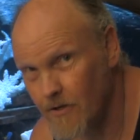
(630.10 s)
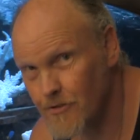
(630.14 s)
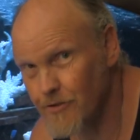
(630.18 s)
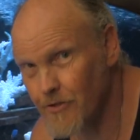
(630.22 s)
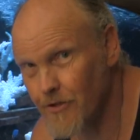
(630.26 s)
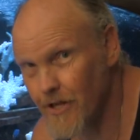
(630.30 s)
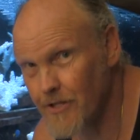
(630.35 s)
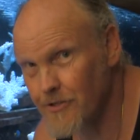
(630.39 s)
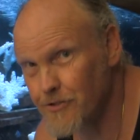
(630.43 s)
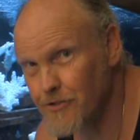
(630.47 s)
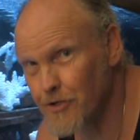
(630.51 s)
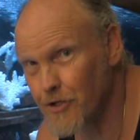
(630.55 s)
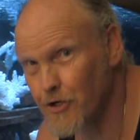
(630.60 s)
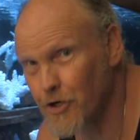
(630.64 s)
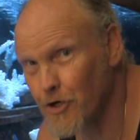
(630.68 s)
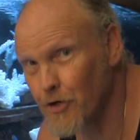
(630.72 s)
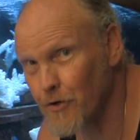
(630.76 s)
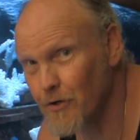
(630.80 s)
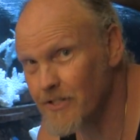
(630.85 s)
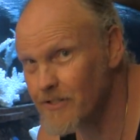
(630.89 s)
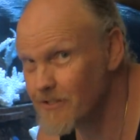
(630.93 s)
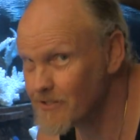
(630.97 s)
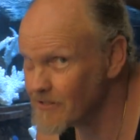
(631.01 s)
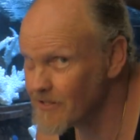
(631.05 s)
So that's the
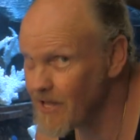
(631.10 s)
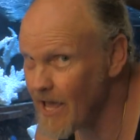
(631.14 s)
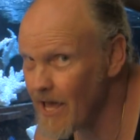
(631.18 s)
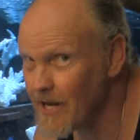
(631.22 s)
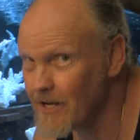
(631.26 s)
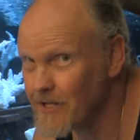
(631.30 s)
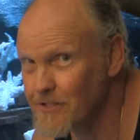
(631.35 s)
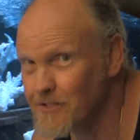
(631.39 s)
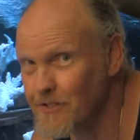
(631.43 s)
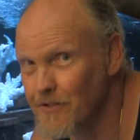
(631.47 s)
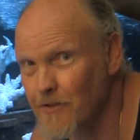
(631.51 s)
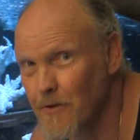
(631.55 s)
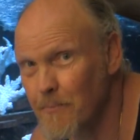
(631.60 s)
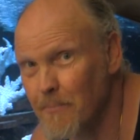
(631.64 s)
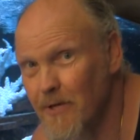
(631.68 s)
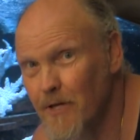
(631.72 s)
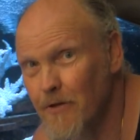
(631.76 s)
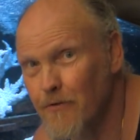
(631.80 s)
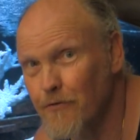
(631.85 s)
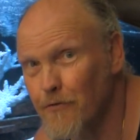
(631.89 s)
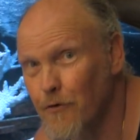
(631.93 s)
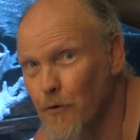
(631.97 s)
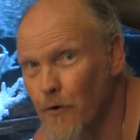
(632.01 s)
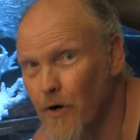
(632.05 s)
current status of the
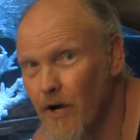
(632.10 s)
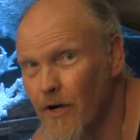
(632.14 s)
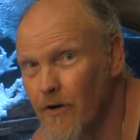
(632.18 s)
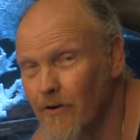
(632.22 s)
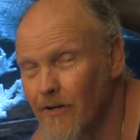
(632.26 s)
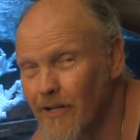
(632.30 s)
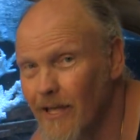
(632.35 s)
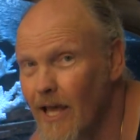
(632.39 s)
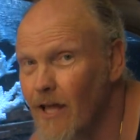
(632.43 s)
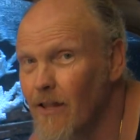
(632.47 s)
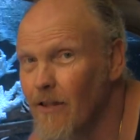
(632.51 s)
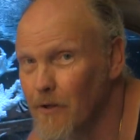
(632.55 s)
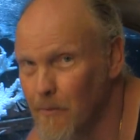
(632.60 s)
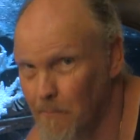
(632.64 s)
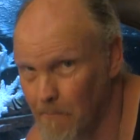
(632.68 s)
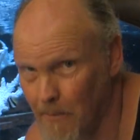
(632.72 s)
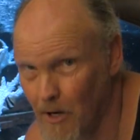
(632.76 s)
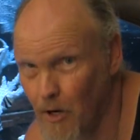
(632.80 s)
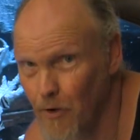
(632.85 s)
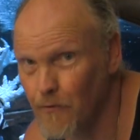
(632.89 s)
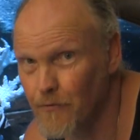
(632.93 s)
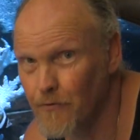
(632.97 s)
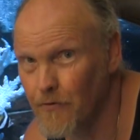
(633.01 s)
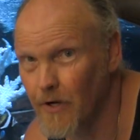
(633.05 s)
big 400 gallon
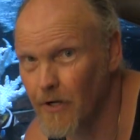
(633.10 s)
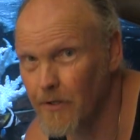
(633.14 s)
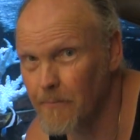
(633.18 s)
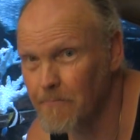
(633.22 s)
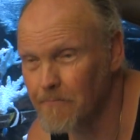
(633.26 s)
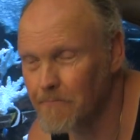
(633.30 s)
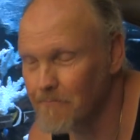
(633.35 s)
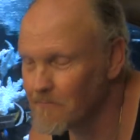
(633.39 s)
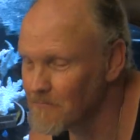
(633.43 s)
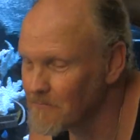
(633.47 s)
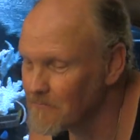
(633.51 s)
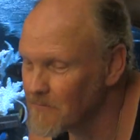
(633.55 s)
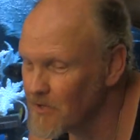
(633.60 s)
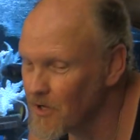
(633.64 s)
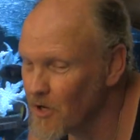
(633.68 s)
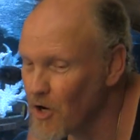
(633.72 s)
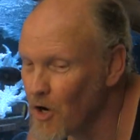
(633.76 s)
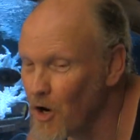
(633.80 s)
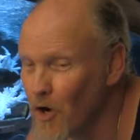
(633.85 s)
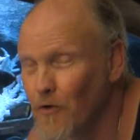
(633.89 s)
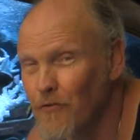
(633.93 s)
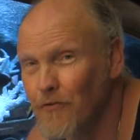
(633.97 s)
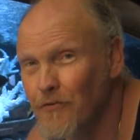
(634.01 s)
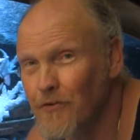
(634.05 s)
bow front.
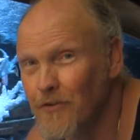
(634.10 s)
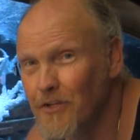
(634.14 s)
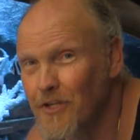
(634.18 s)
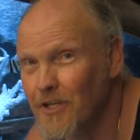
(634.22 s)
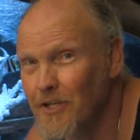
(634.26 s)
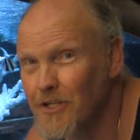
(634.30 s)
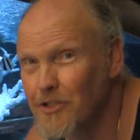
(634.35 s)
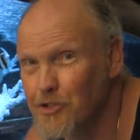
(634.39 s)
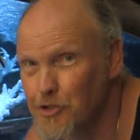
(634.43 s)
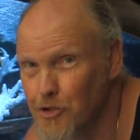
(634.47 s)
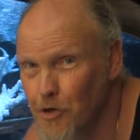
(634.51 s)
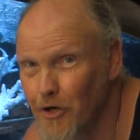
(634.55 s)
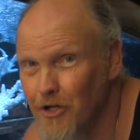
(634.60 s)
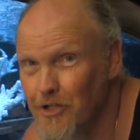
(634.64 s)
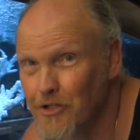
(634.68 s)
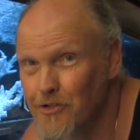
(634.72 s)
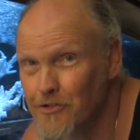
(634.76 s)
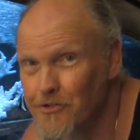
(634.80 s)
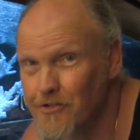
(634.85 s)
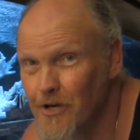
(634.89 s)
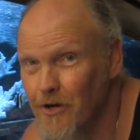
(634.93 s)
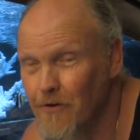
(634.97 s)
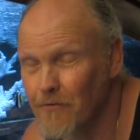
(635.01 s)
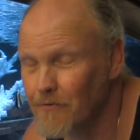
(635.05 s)
Hopefully you enjoyed
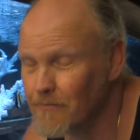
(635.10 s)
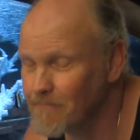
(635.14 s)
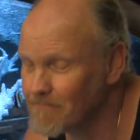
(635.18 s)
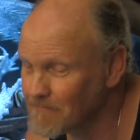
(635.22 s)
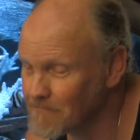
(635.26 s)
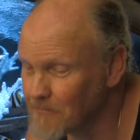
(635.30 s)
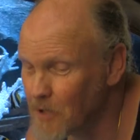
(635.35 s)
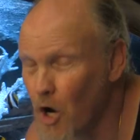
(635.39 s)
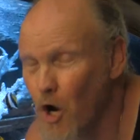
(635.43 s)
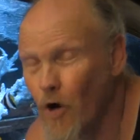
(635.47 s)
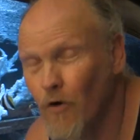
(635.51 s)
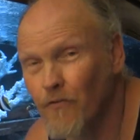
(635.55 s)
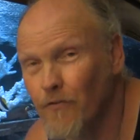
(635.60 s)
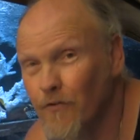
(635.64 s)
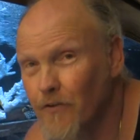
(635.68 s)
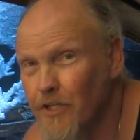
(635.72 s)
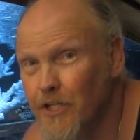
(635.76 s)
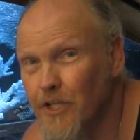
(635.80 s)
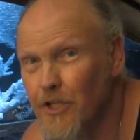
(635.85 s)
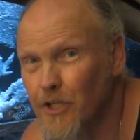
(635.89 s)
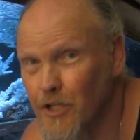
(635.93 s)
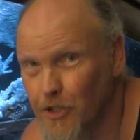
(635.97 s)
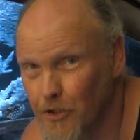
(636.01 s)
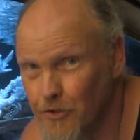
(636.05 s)
yourself,
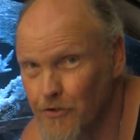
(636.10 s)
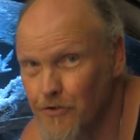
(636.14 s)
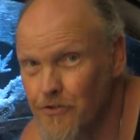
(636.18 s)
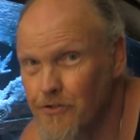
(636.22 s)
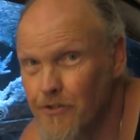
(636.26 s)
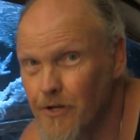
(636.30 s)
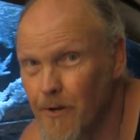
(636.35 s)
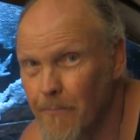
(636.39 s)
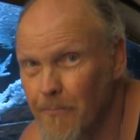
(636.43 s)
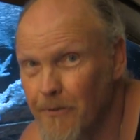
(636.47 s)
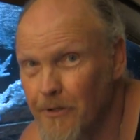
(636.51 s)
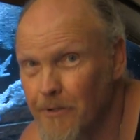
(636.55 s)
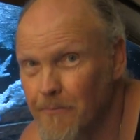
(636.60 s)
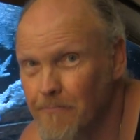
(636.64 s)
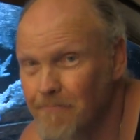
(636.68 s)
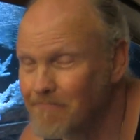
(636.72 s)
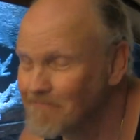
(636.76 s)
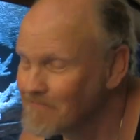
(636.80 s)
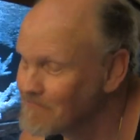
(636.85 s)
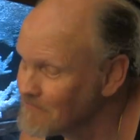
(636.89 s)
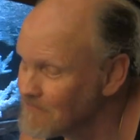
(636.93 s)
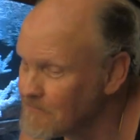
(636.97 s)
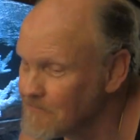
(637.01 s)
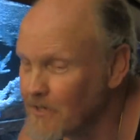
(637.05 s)
hopefully you learned something,
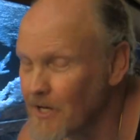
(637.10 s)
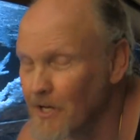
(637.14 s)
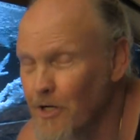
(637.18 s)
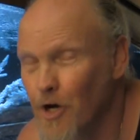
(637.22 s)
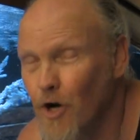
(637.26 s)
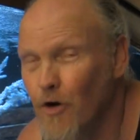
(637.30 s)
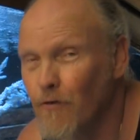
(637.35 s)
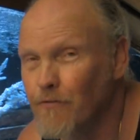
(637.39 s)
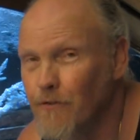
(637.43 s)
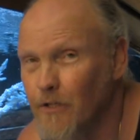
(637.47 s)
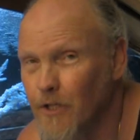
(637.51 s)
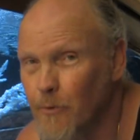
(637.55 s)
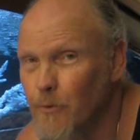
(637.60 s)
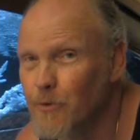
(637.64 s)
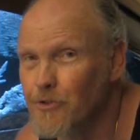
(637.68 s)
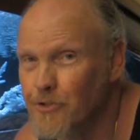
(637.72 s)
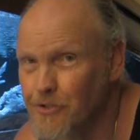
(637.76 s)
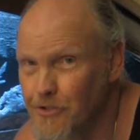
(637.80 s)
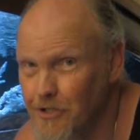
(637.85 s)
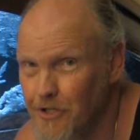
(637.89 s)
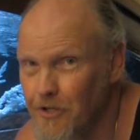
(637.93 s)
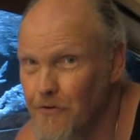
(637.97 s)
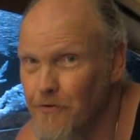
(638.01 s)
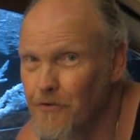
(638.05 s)
and hopefully we'll
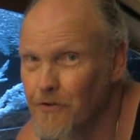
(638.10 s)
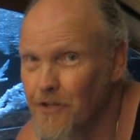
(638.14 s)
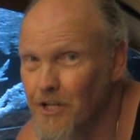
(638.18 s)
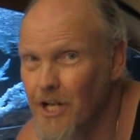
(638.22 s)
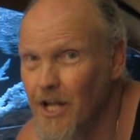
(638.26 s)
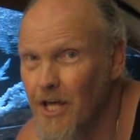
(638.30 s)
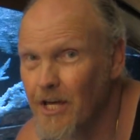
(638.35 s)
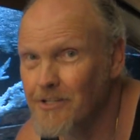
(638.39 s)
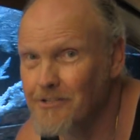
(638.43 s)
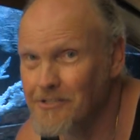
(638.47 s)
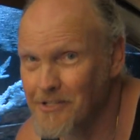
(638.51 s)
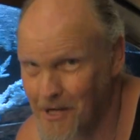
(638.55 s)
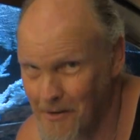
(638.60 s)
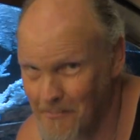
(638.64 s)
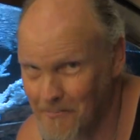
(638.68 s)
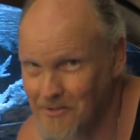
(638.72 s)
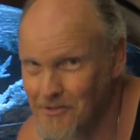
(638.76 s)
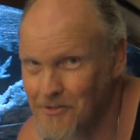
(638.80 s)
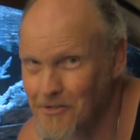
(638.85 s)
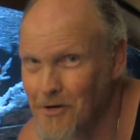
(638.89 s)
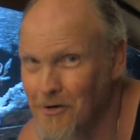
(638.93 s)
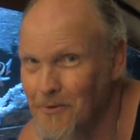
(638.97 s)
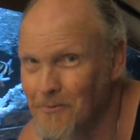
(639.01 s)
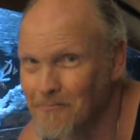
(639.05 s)
see you for the next
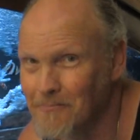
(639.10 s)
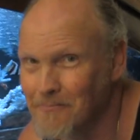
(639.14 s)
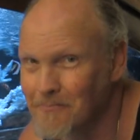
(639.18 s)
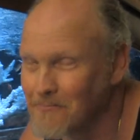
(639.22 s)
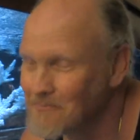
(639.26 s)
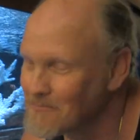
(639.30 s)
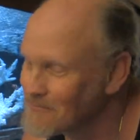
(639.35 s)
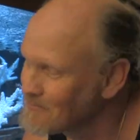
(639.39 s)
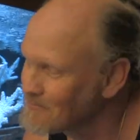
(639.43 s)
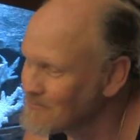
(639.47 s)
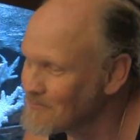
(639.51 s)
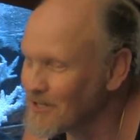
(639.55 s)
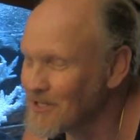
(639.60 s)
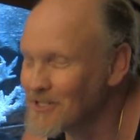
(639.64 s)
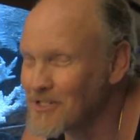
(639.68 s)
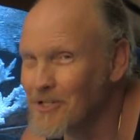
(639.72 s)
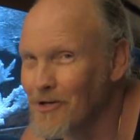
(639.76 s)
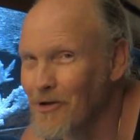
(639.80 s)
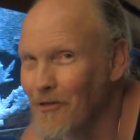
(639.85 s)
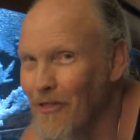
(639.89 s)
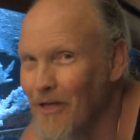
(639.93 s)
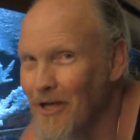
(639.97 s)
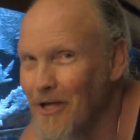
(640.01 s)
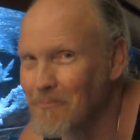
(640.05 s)
episode.
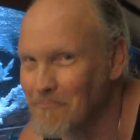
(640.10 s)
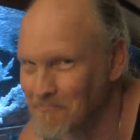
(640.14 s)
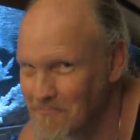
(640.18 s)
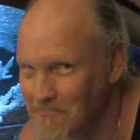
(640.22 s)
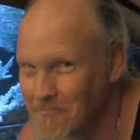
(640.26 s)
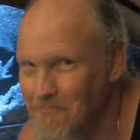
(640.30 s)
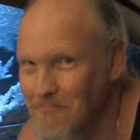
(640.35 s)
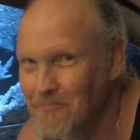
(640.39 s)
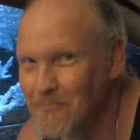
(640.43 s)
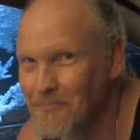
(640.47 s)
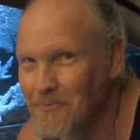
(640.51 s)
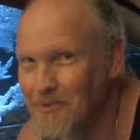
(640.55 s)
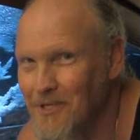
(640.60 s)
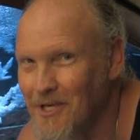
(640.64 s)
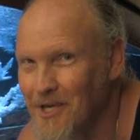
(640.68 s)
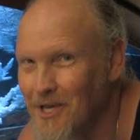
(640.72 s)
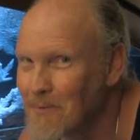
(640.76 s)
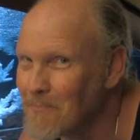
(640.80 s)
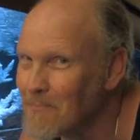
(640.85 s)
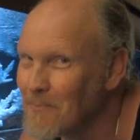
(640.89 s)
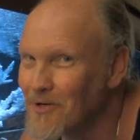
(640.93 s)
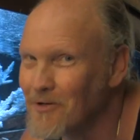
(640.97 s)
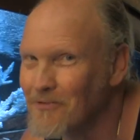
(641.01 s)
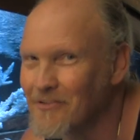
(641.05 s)
Until then,
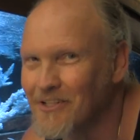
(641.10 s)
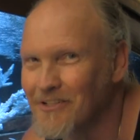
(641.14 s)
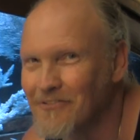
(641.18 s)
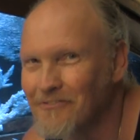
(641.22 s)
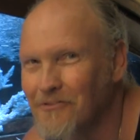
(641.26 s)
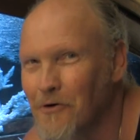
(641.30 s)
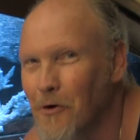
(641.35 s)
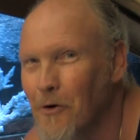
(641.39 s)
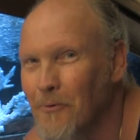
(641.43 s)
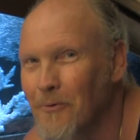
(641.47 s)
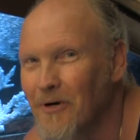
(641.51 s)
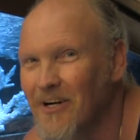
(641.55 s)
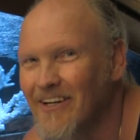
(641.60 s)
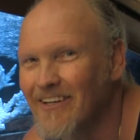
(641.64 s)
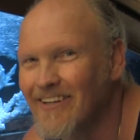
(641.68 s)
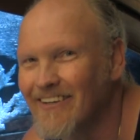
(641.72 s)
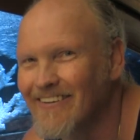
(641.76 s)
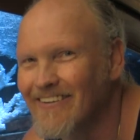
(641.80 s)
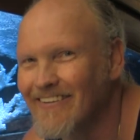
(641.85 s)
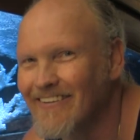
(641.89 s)
keep moving forward.